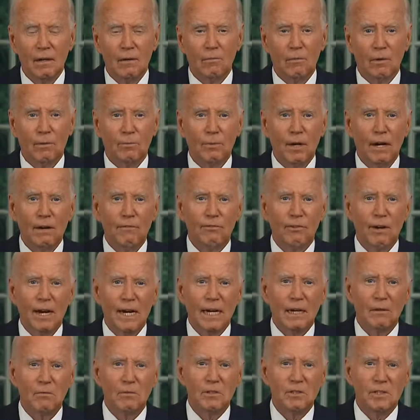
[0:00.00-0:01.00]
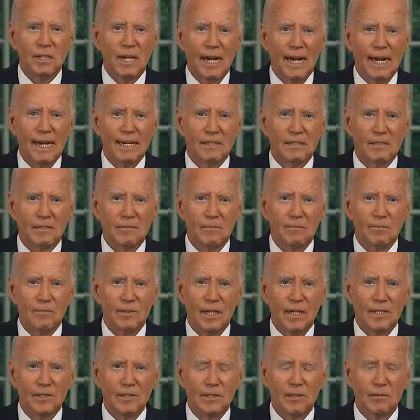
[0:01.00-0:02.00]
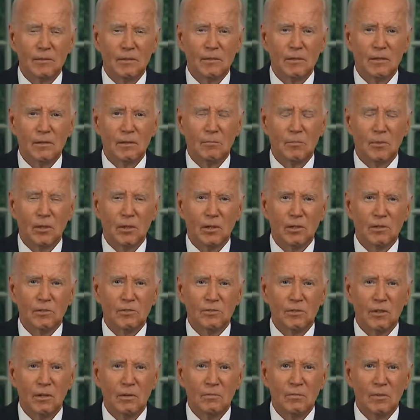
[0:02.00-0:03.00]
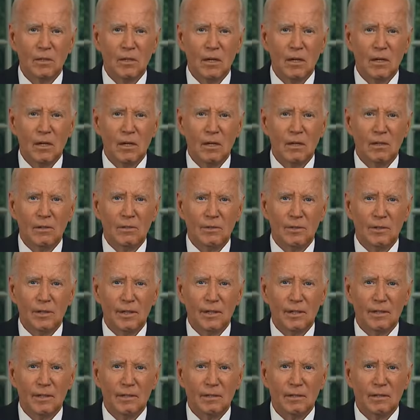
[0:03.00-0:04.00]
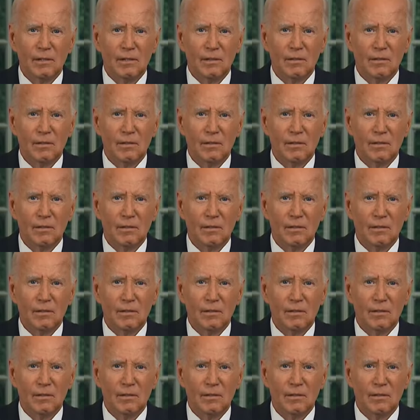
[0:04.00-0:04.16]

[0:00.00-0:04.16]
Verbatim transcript: When Ben Franklin was asked, as he emerged from the